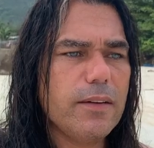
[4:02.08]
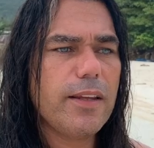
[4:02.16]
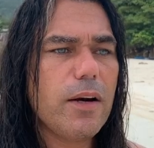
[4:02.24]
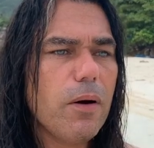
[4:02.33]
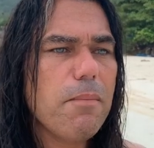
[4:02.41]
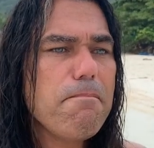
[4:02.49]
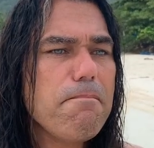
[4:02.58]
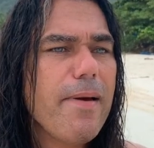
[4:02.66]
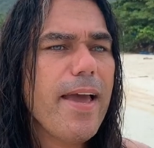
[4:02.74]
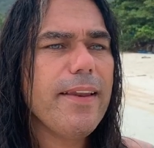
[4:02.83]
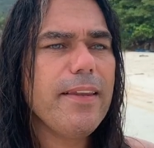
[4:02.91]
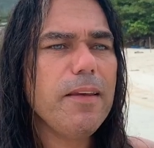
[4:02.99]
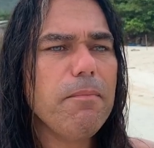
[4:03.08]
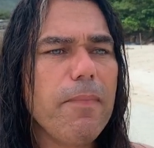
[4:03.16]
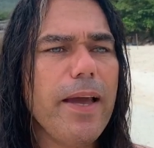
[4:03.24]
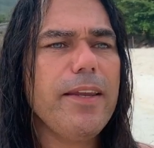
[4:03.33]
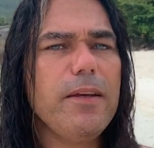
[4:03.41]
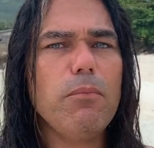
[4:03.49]
There are many,
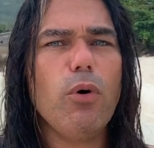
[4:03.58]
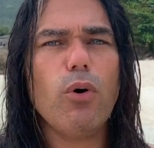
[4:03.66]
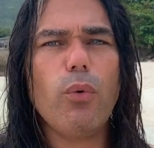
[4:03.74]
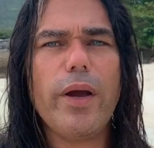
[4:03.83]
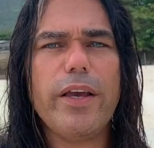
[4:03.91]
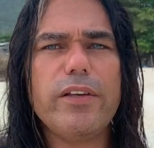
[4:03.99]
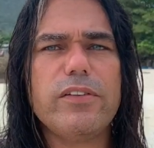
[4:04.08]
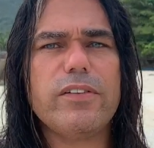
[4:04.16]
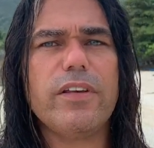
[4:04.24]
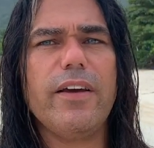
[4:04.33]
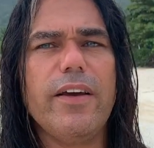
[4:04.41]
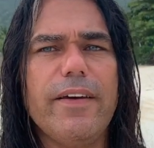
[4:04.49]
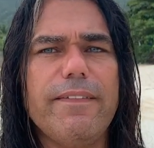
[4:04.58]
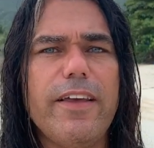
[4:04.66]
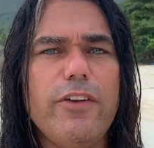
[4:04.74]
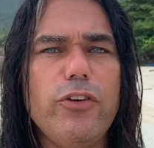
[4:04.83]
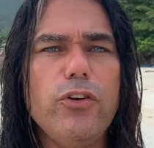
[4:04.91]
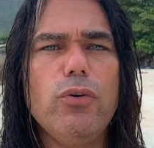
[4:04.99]
many more ways
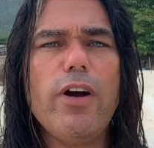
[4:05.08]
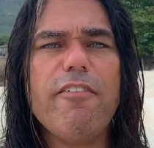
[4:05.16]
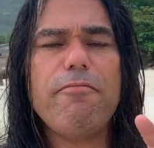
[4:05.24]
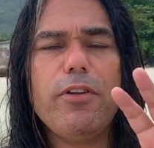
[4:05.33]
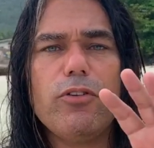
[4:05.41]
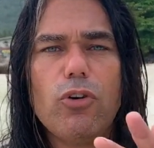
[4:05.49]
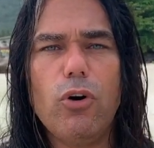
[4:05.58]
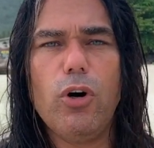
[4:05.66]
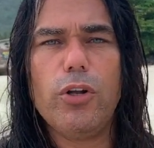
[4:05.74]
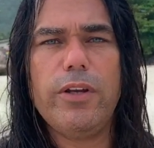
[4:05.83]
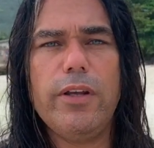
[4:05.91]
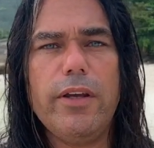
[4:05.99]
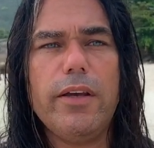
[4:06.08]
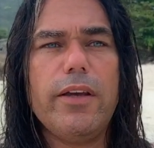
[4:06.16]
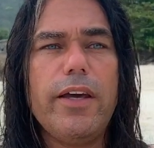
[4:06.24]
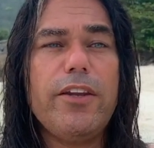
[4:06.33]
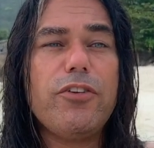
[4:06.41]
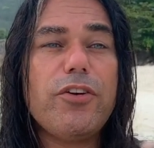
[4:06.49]
than you have been taught
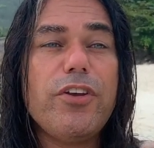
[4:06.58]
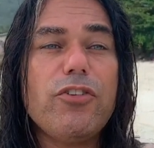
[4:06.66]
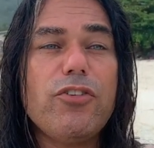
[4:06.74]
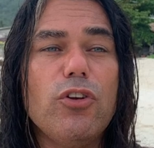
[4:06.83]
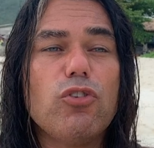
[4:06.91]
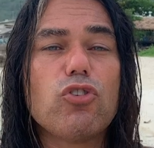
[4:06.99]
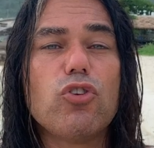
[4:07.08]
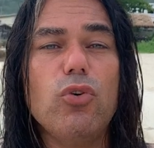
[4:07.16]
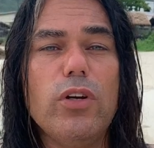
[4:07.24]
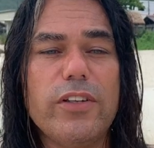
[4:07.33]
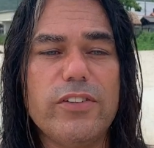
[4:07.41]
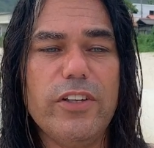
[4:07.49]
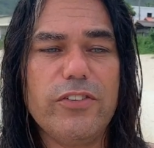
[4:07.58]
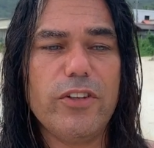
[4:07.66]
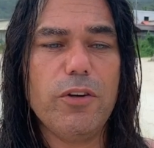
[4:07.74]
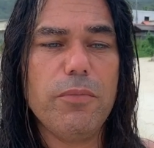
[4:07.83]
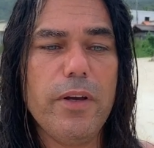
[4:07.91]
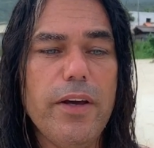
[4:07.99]
in a traditional schooling
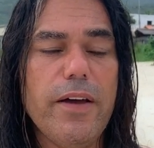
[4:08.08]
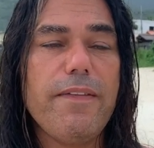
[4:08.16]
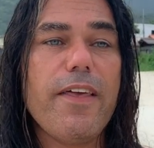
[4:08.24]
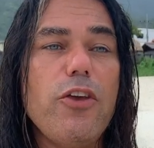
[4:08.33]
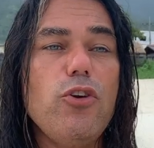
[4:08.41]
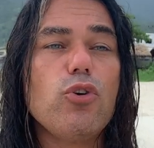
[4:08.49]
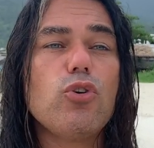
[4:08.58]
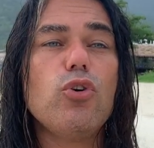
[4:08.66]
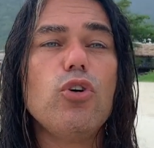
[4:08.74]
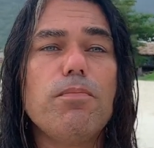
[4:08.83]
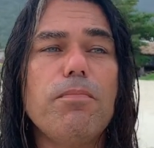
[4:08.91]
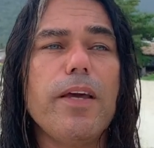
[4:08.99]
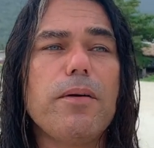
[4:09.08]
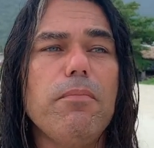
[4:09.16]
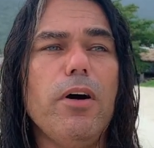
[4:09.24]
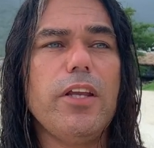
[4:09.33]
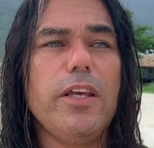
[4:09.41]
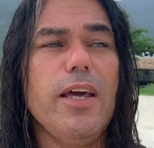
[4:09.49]
system that you could make
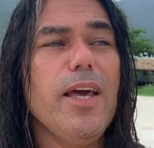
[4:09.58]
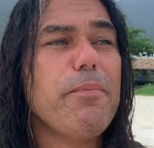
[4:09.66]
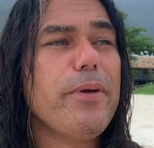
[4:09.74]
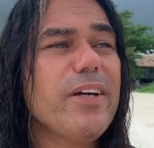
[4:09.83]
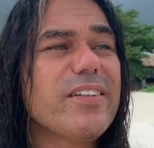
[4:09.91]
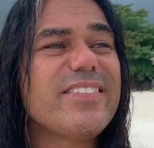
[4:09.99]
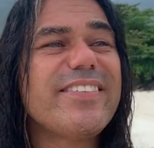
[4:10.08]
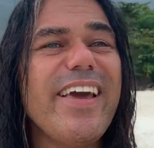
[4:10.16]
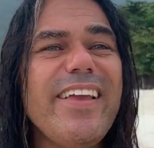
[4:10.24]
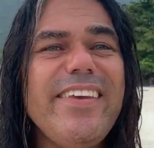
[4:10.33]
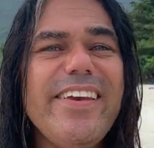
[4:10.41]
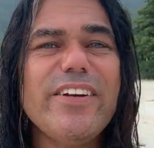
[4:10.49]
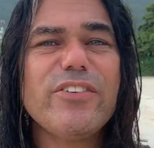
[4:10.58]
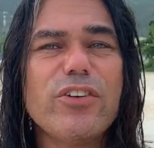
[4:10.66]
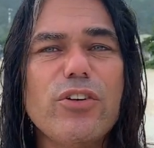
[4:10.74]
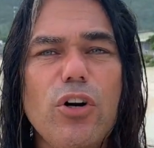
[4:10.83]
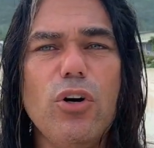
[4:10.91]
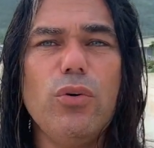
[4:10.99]
money. Because ten years
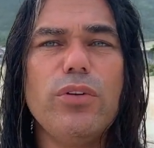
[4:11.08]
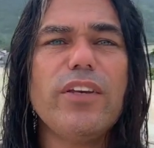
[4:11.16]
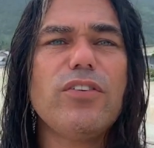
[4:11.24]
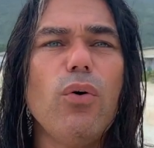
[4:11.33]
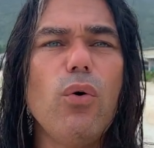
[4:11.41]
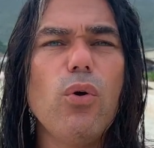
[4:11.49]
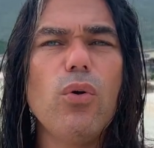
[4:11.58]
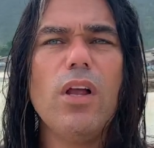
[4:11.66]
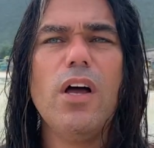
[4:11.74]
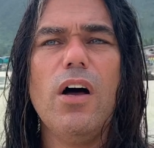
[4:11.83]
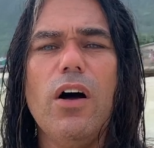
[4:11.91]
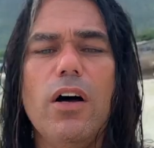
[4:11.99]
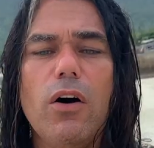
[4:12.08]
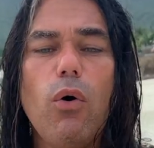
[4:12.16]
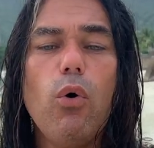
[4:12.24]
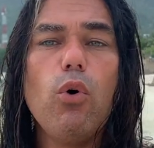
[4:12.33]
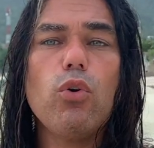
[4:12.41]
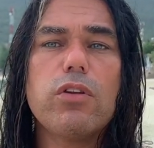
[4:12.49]
ago, this whole
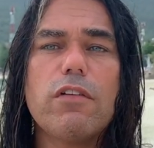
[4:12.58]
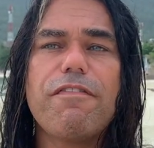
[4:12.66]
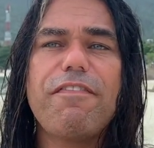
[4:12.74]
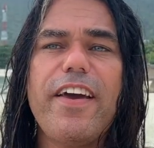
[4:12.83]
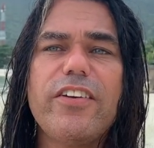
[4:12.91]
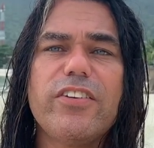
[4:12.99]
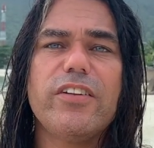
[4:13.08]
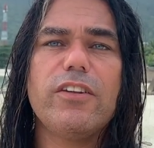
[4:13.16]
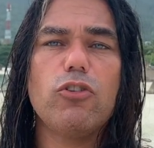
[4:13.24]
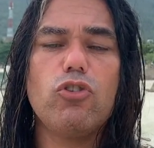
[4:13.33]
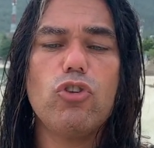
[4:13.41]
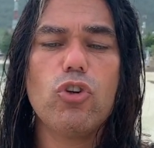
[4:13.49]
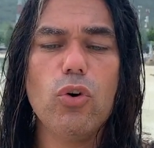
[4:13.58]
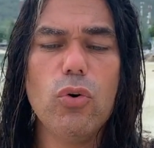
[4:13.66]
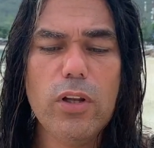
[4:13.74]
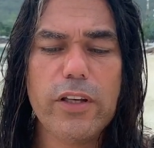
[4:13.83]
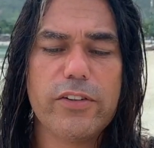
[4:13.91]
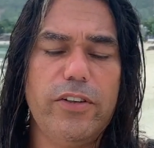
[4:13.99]
old-fashioned
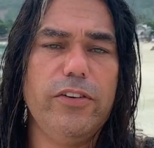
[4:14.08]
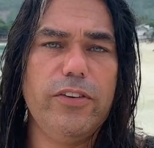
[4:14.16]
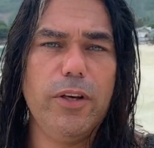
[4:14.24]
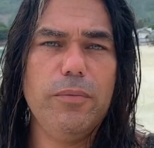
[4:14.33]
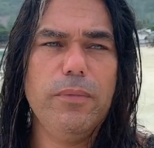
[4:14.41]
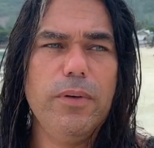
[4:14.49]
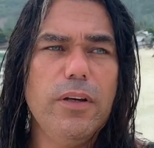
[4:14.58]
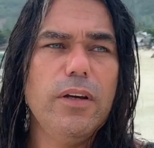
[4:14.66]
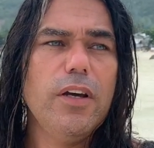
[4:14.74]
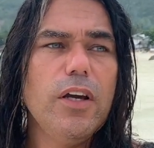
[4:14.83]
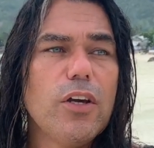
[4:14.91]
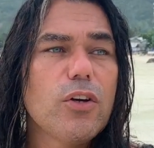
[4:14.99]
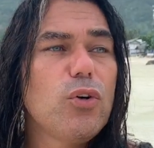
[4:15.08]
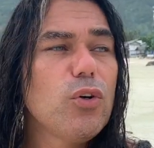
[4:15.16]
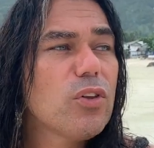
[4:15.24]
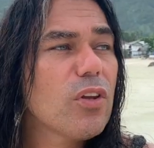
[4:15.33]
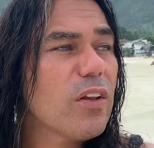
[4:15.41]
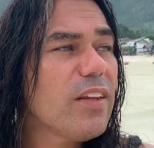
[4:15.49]
schooling system could
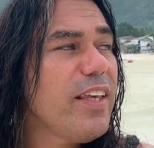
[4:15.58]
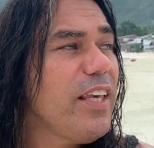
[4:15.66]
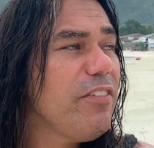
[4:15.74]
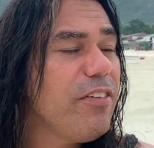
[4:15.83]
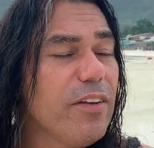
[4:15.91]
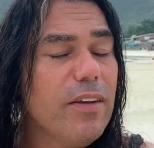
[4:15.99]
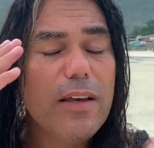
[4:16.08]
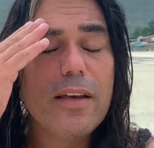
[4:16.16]
not even